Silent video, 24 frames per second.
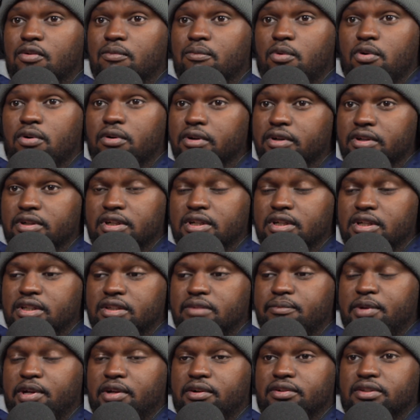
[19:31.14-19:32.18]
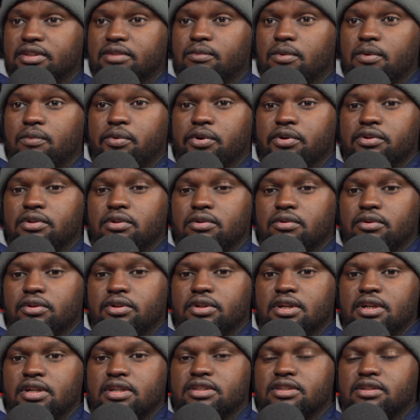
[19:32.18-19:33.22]
Or more, bigger than what we're doing.
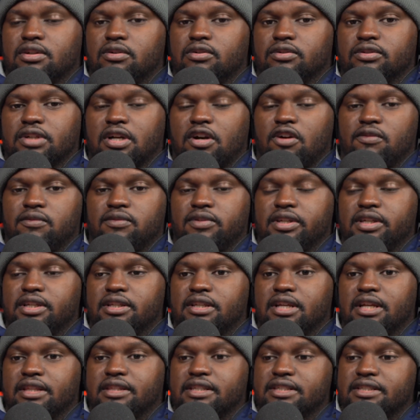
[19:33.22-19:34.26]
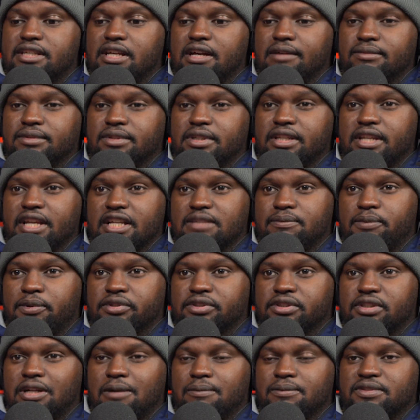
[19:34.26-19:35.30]
So hopefully that this helps the next
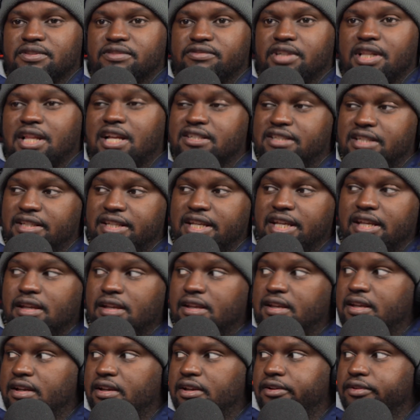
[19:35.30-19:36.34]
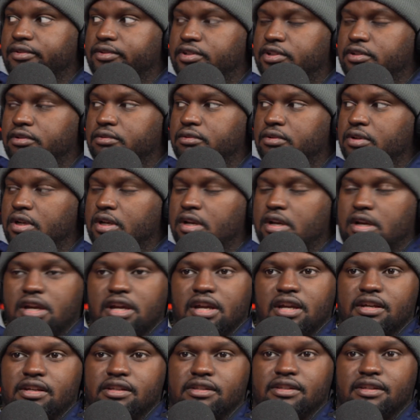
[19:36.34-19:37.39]
person up to realize that they can get here too.
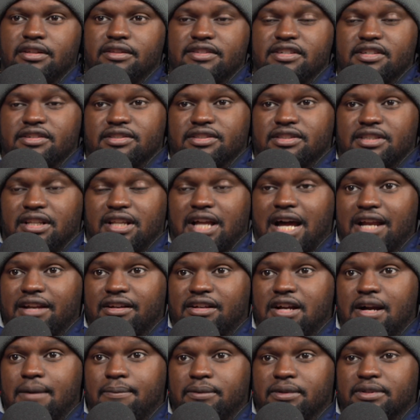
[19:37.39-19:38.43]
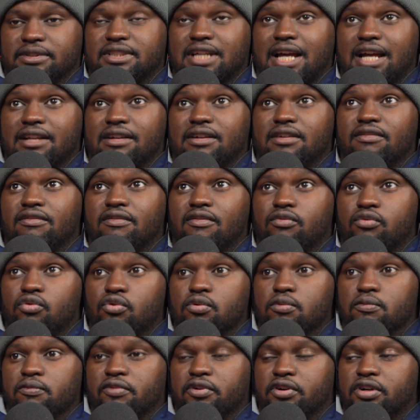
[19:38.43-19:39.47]
And there's a lot of
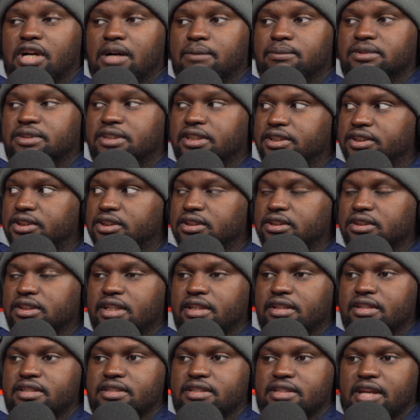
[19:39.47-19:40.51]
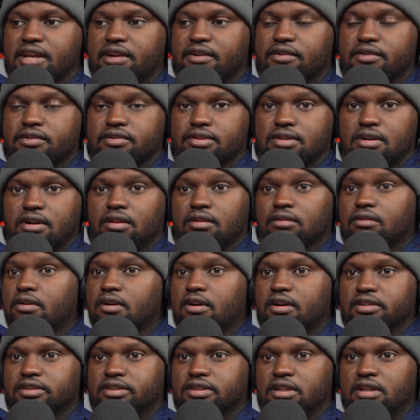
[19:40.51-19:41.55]
room for competition in these areas all
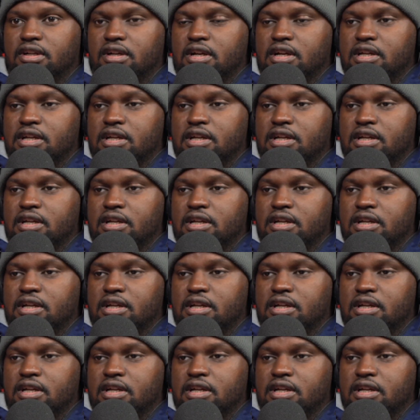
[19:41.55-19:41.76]
across.